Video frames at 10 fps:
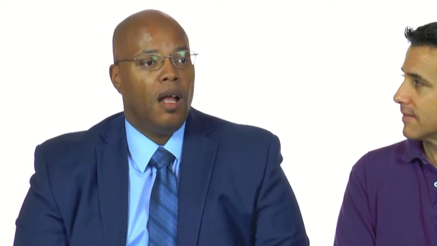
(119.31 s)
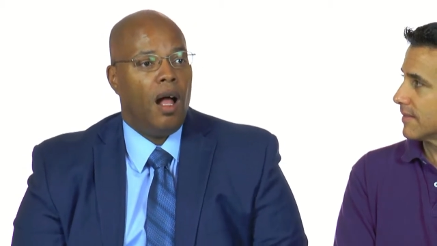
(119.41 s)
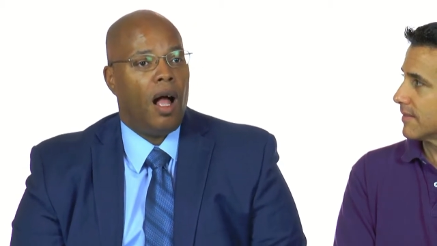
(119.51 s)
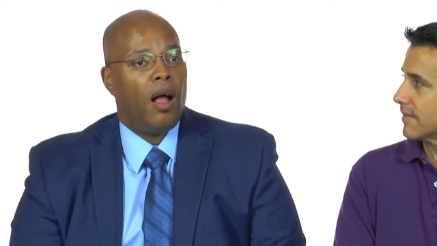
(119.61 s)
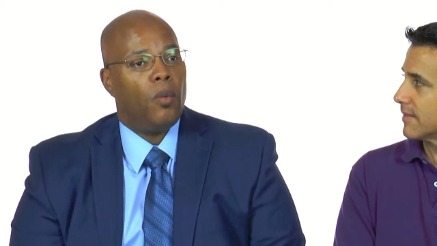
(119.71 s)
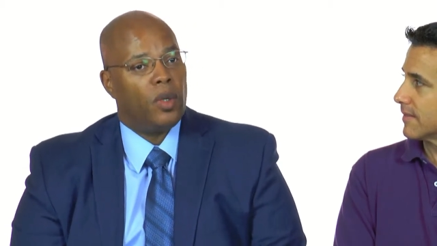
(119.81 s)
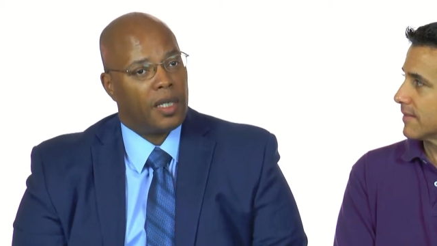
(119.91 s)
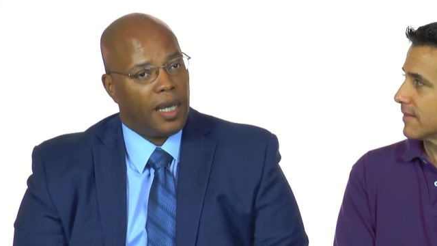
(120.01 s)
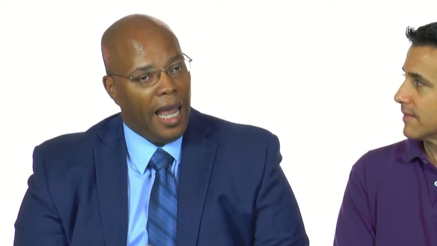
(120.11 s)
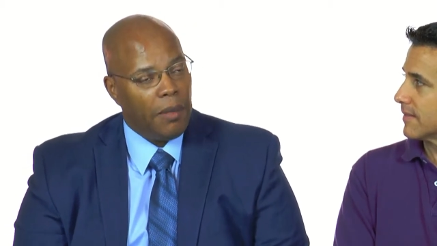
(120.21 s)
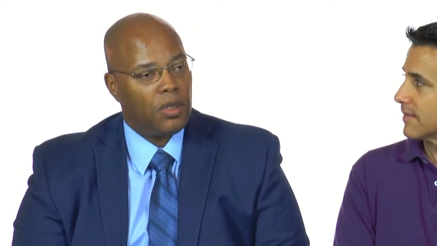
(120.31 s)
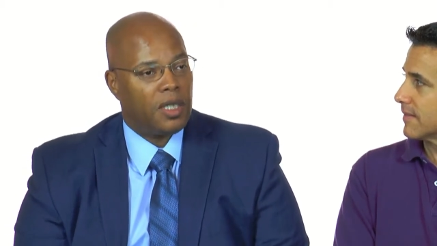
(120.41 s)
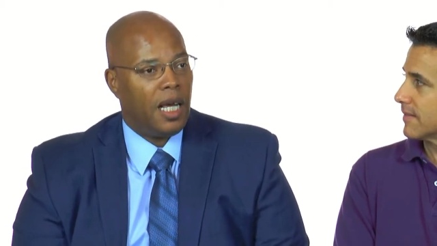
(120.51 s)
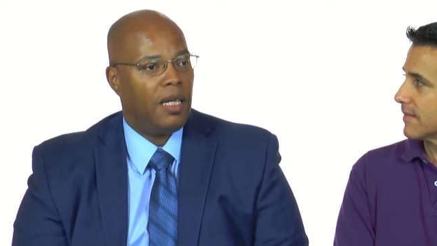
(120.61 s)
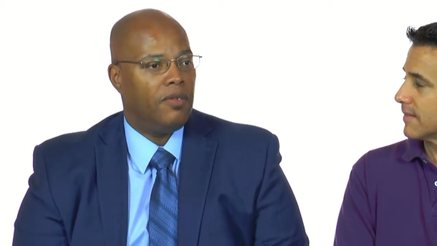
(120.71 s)
Speaker 1: Uh, with cable
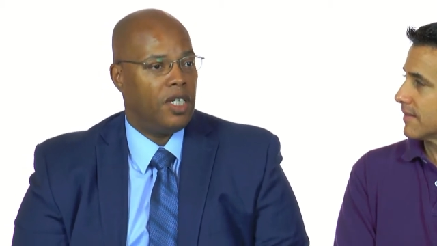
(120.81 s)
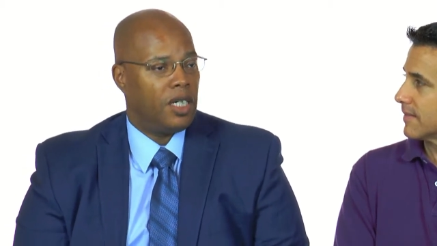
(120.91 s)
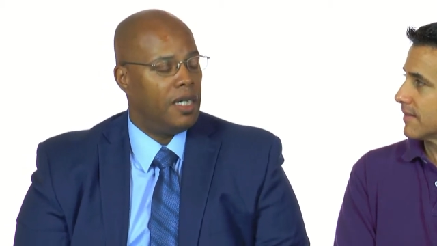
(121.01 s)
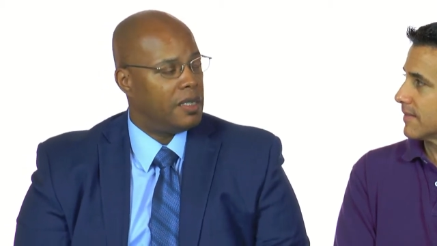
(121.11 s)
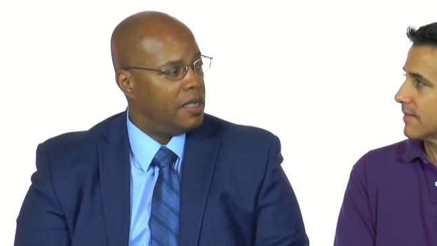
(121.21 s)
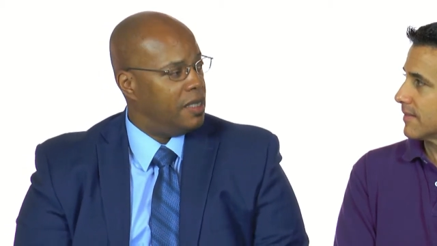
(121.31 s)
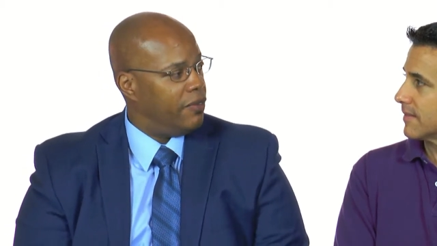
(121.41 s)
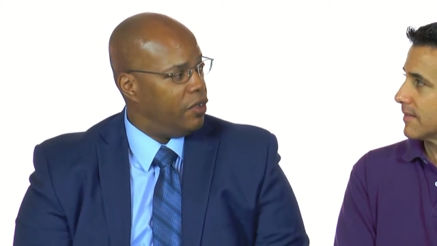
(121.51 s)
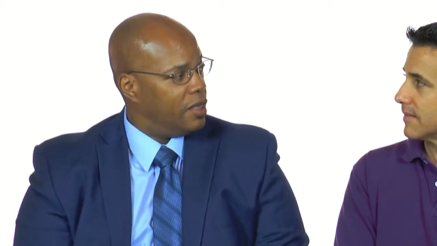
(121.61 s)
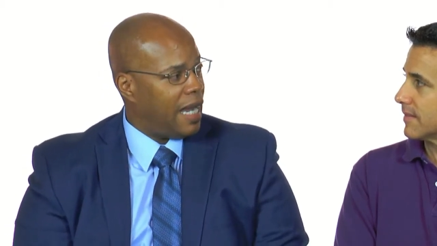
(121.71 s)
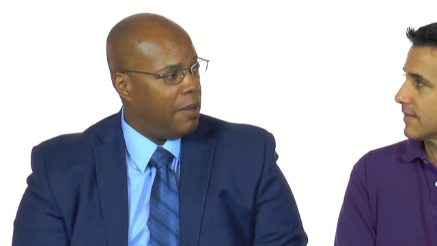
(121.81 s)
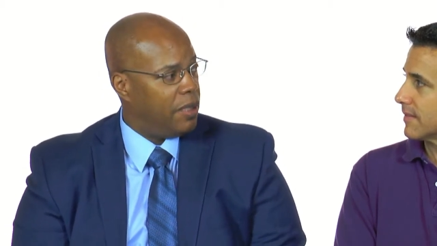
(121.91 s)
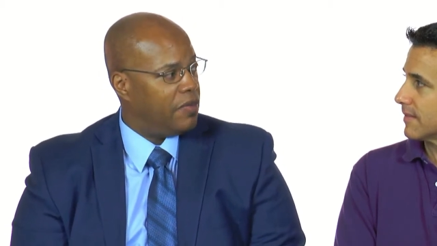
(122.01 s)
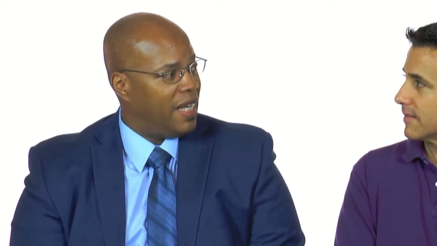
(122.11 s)
television, it's a different type of